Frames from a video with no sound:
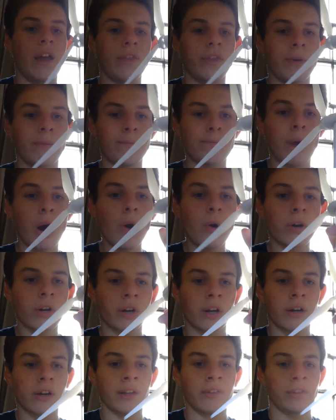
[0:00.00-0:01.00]
The
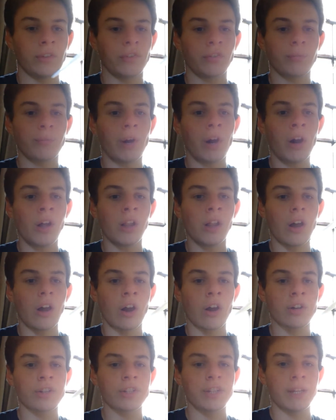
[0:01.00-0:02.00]
motor is a small
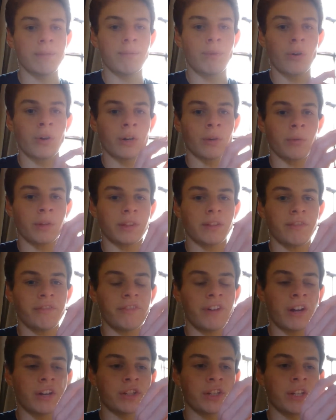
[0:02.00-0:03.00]
RC motor with the
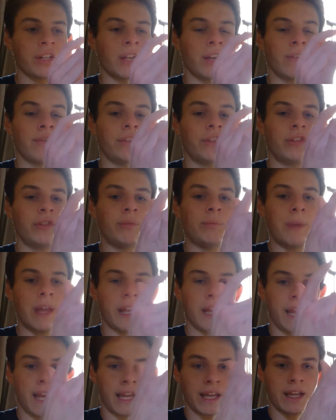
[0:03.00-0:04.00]
function of
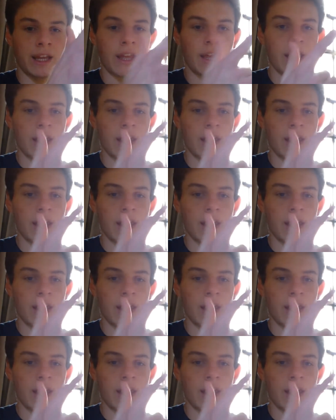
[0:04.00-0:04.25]
spinning